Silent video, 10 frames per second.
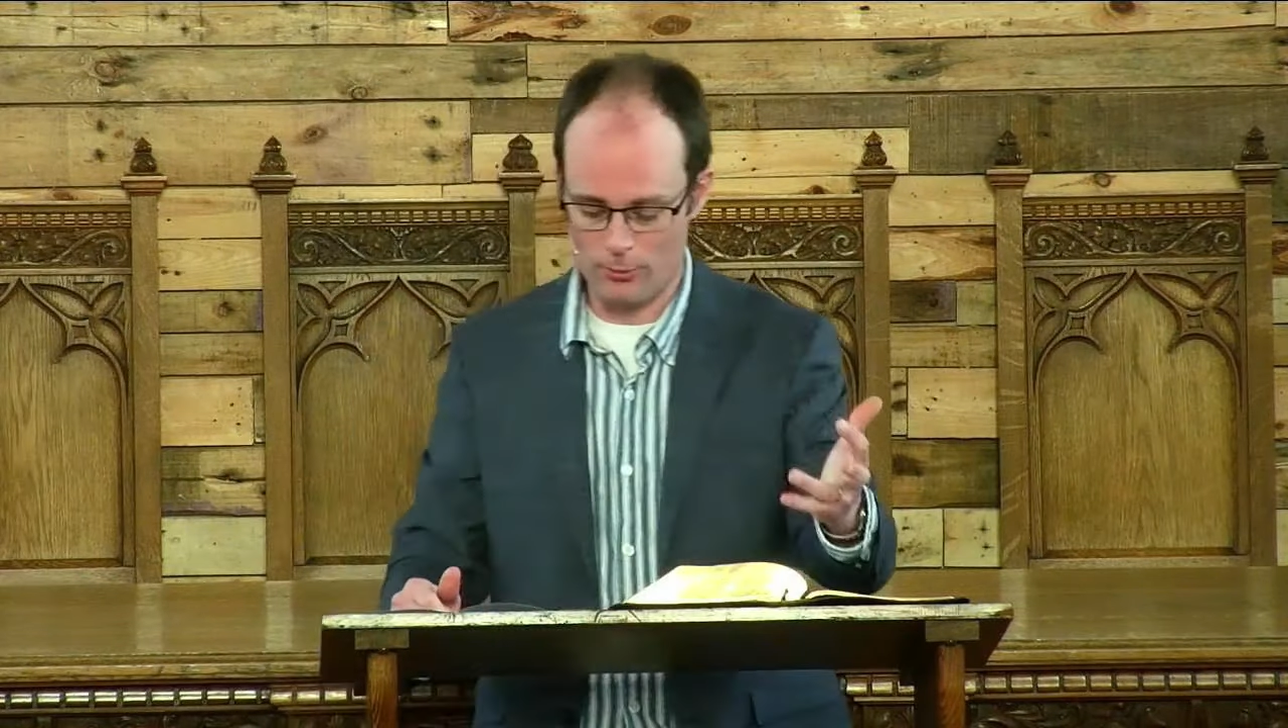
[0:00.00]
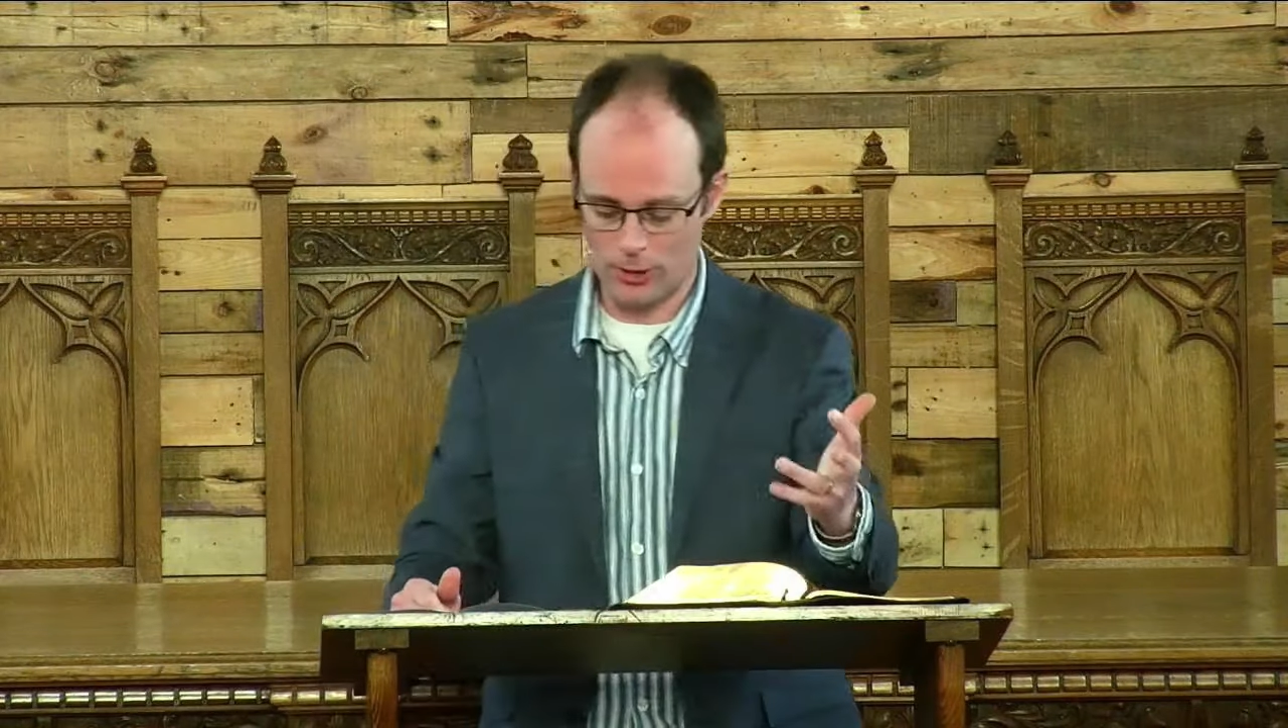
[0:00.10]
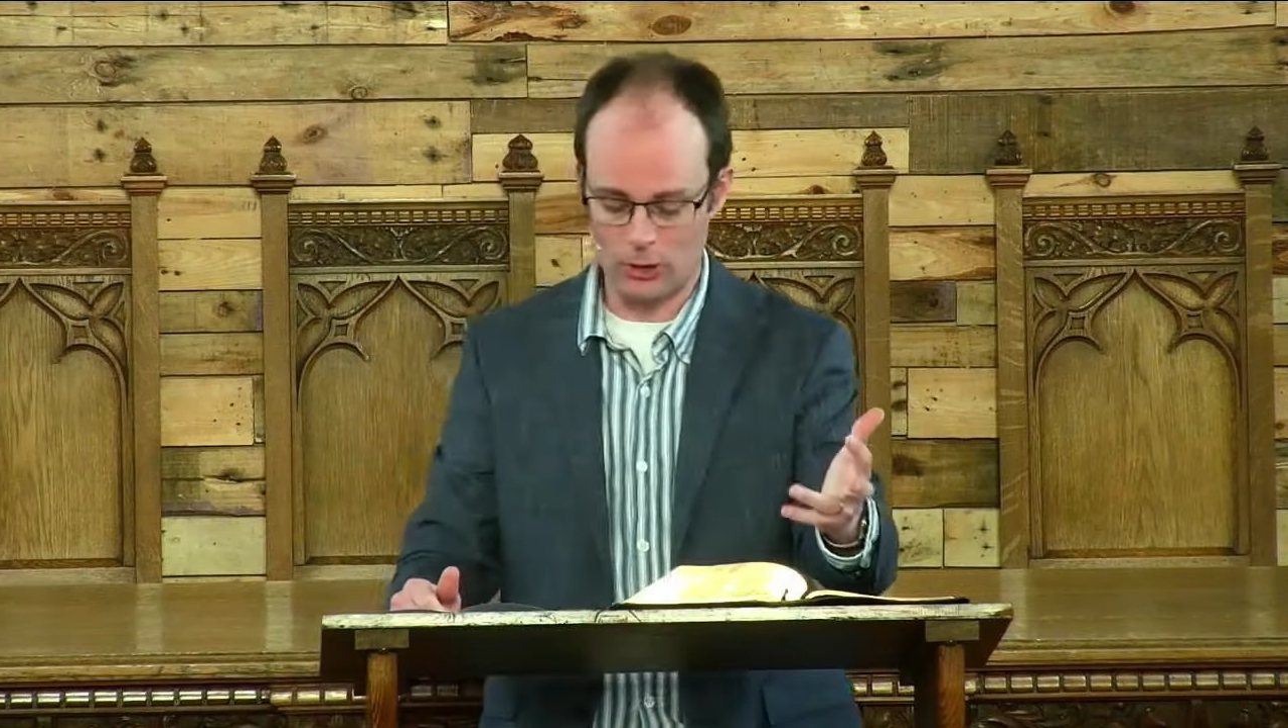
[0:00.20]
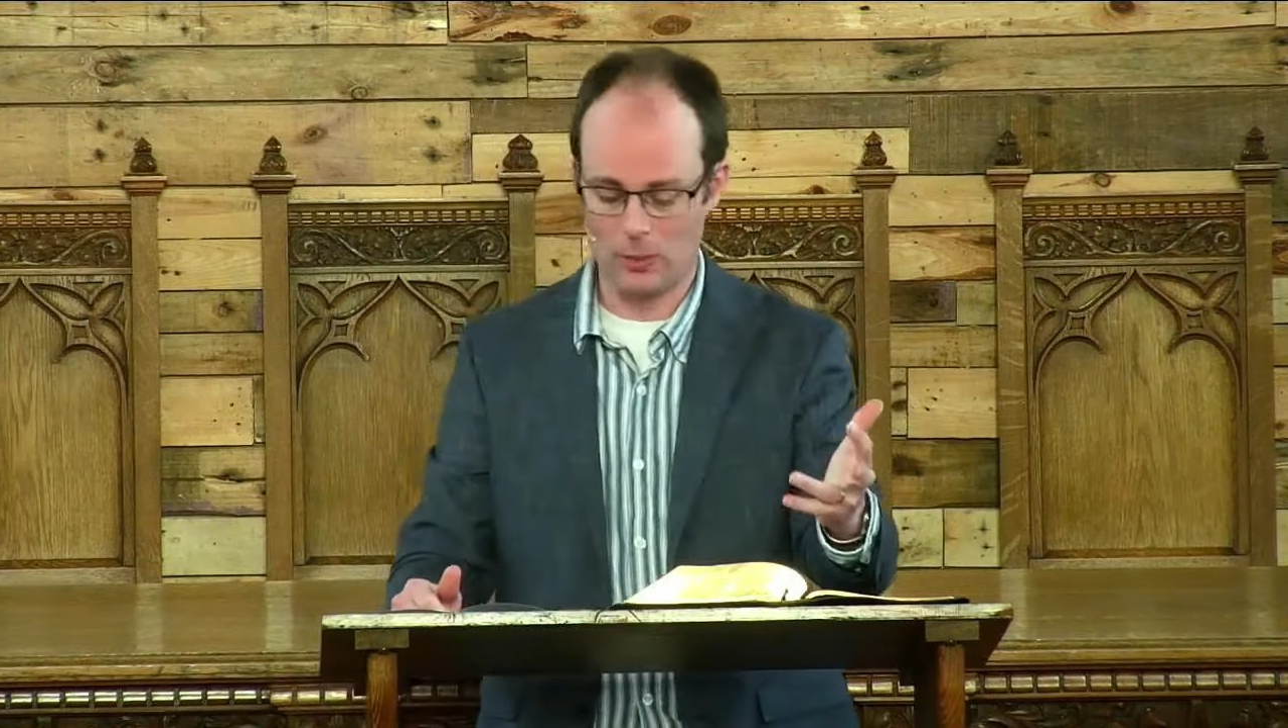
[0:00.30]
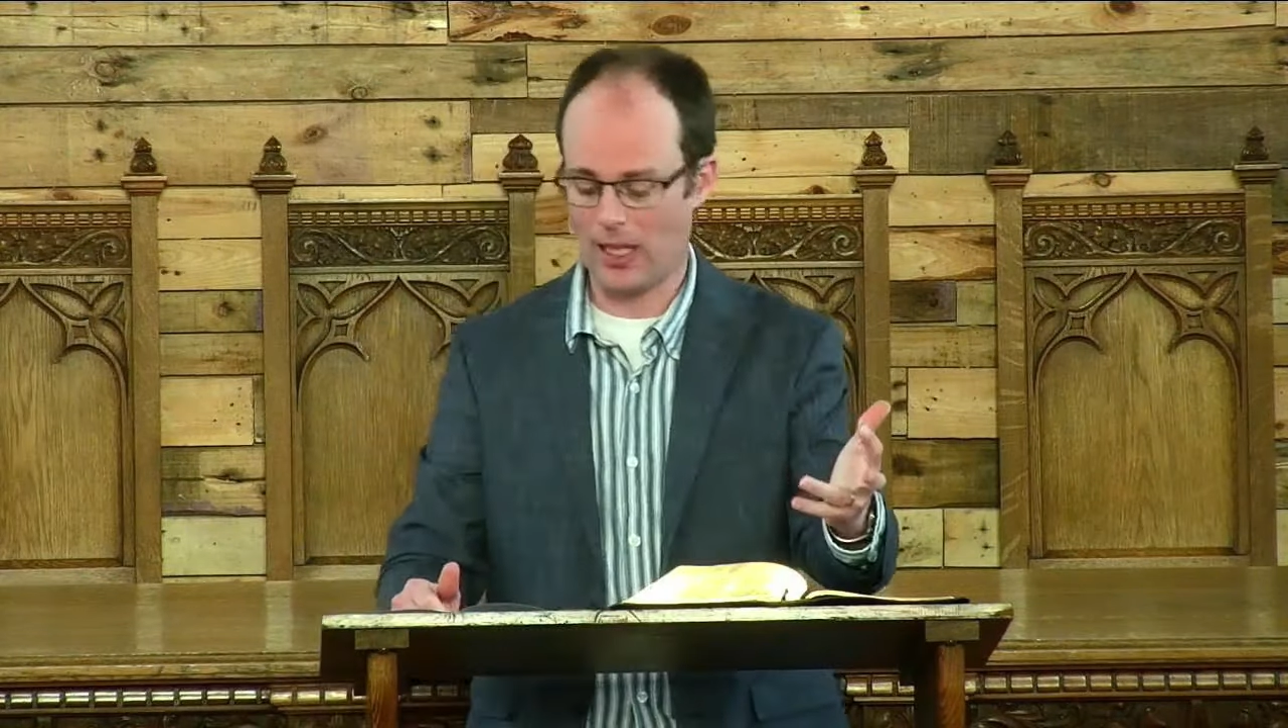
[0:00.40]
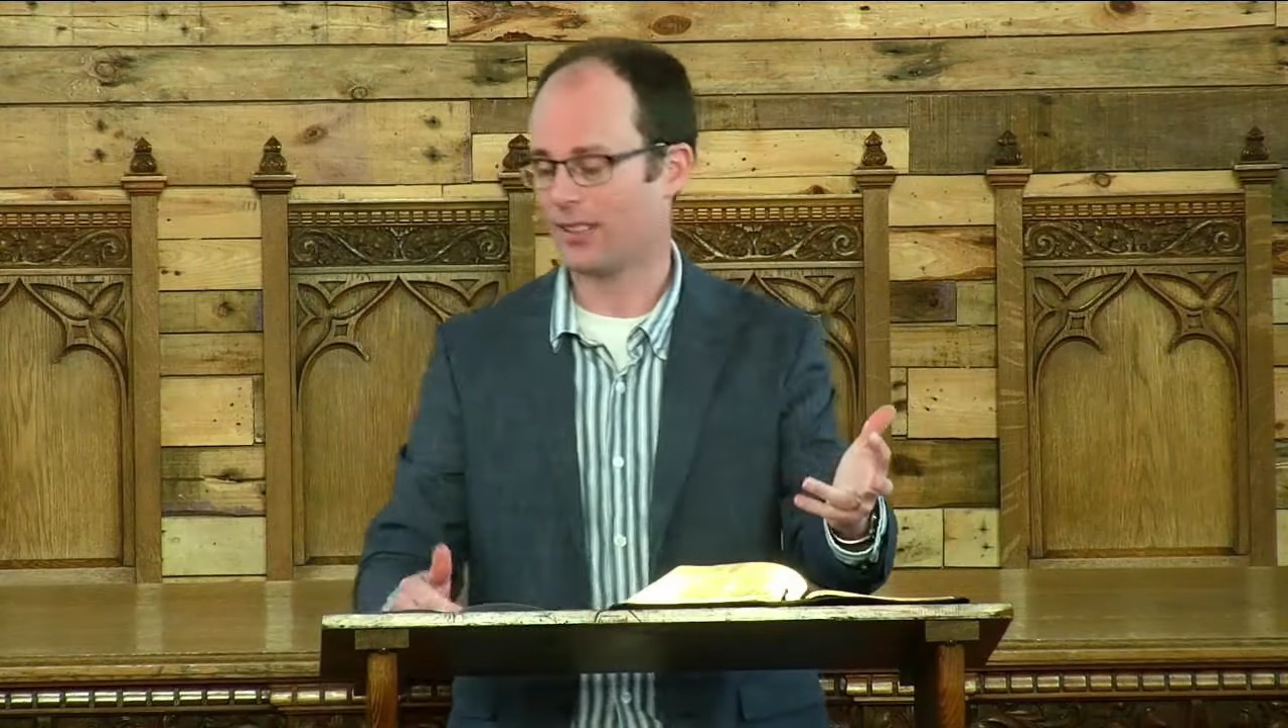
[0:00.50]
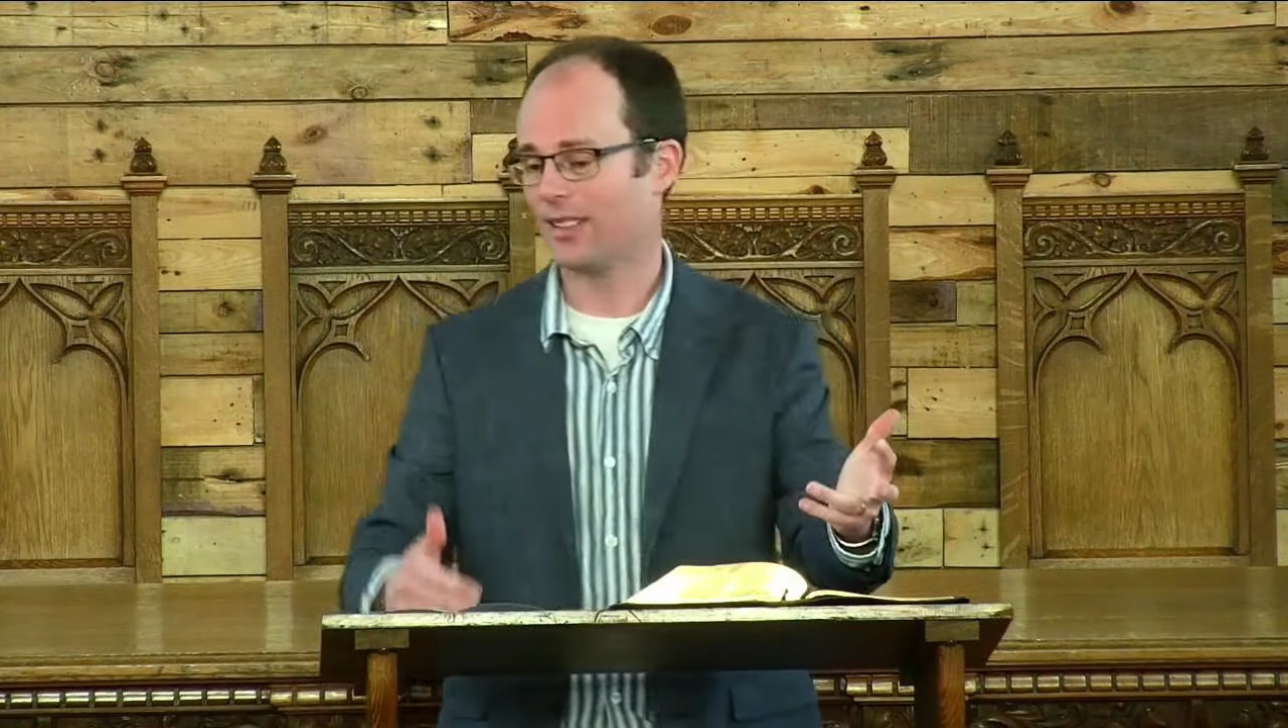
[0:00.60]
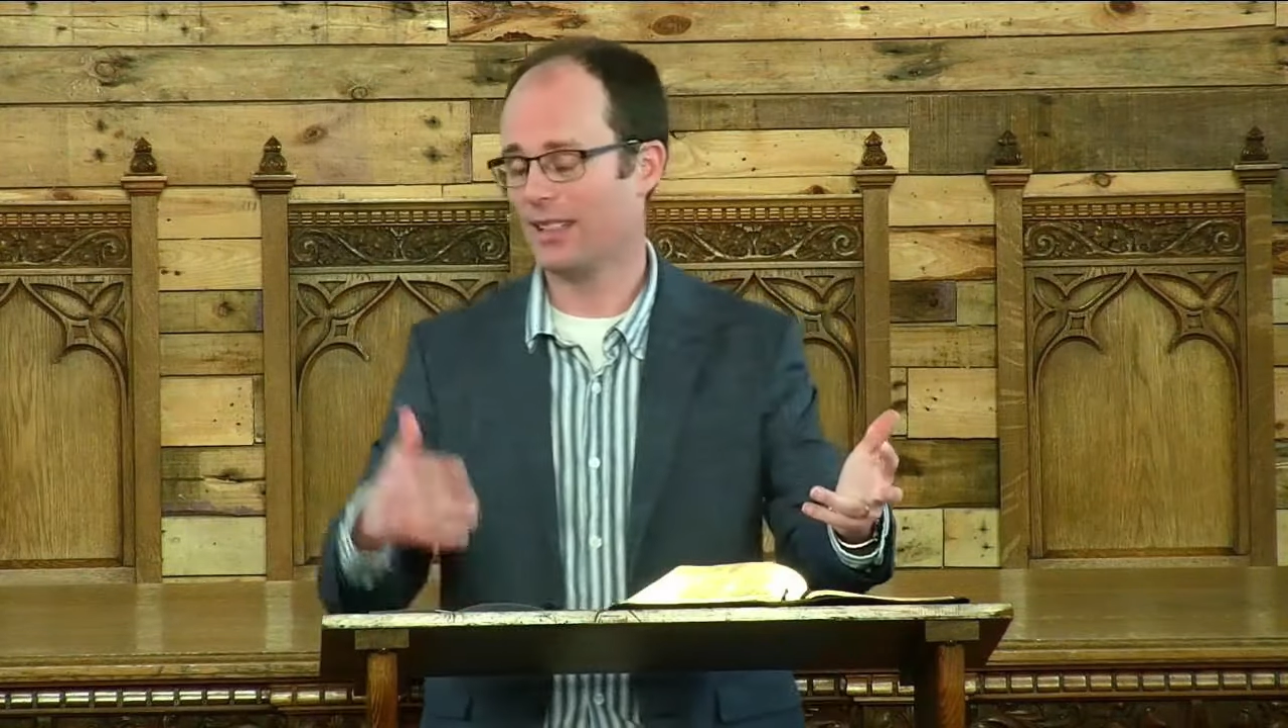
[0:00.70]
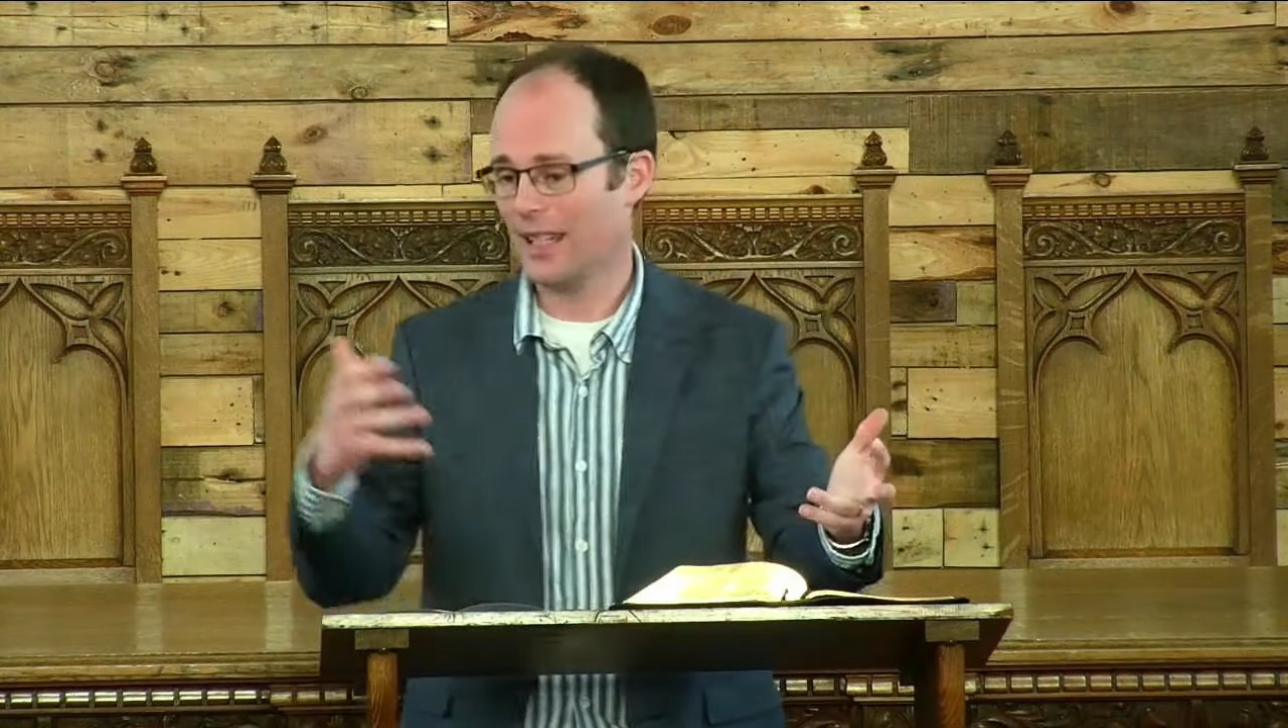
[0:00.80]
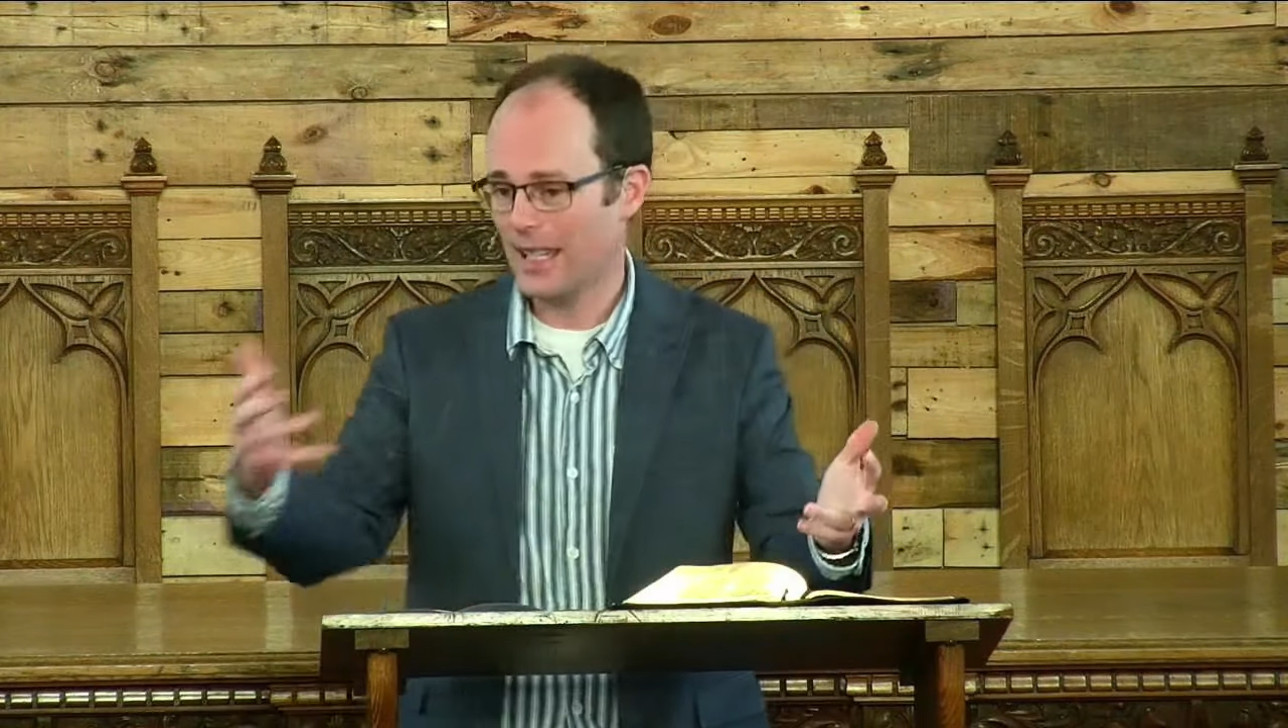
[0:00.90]
and
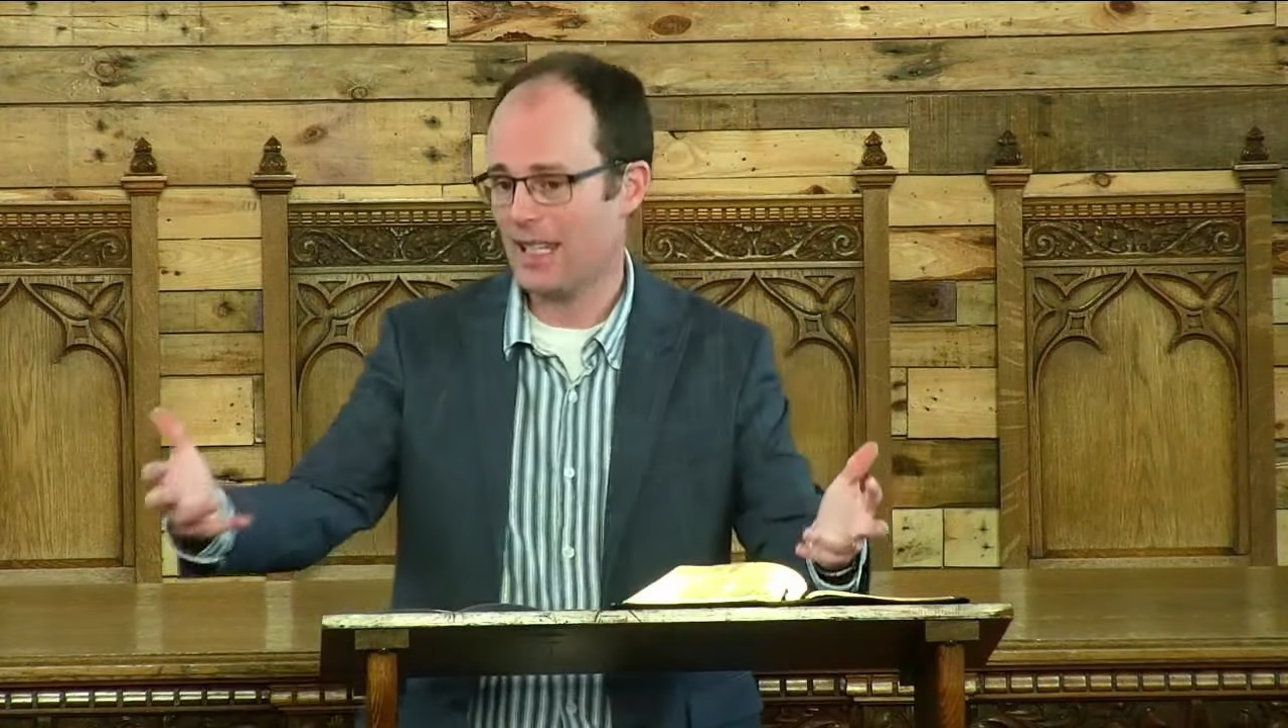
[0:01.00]
respected